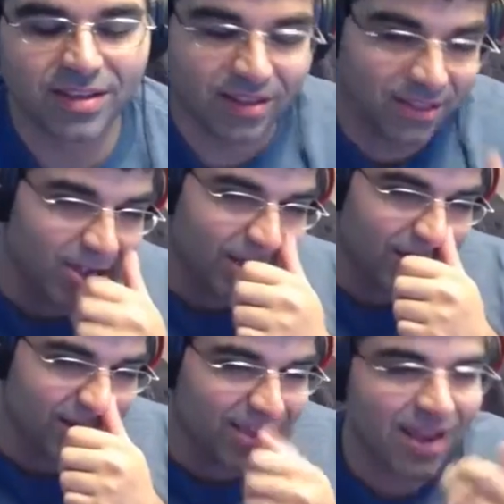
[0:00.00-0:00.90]
Look,
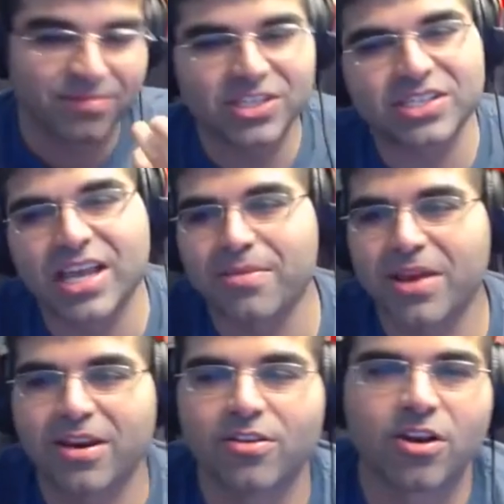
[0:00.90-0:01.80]
I'm just saying,
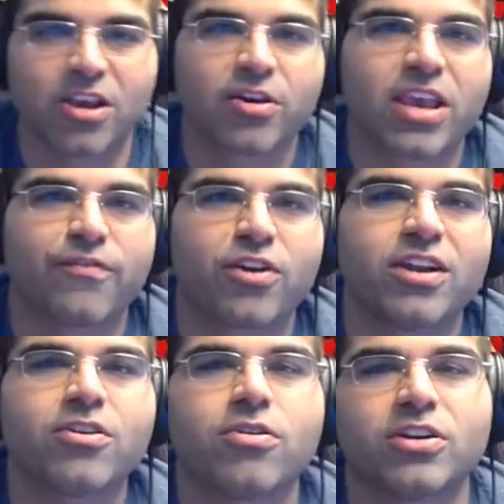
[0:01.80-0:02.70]
man. Look, okay, if you're going
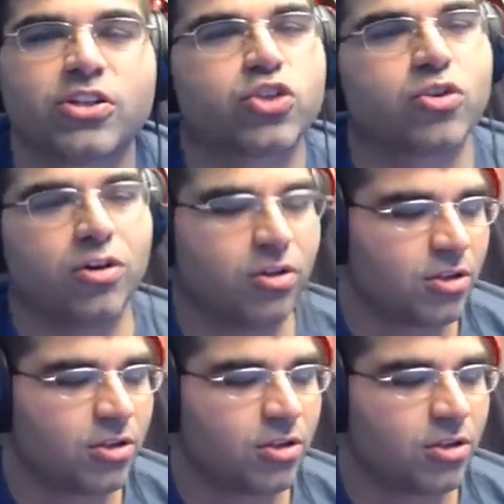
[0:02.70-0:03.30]
to go in and troll,